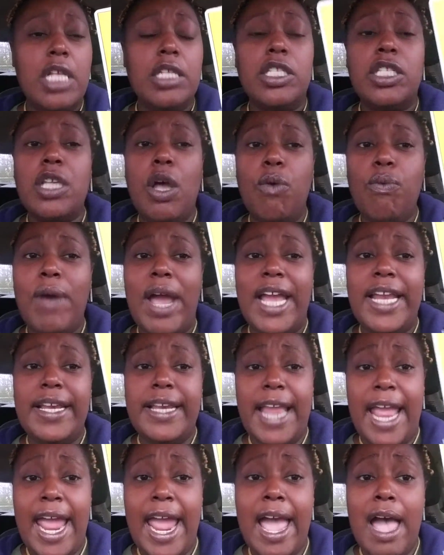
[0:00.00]
So right
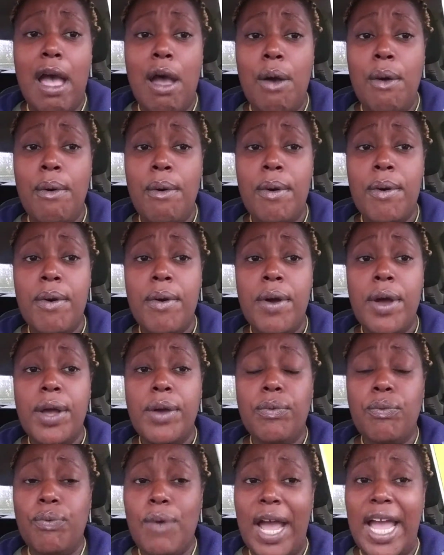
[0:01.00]
now,
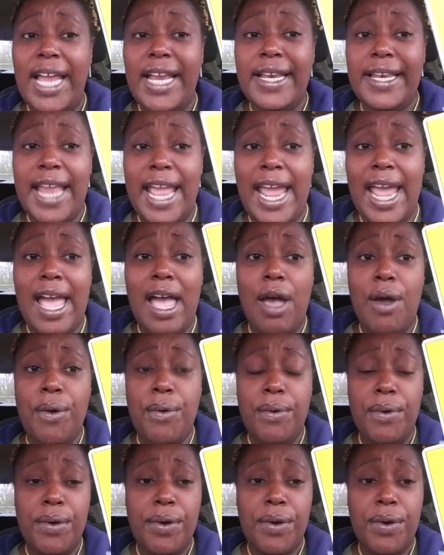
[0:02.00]
right now,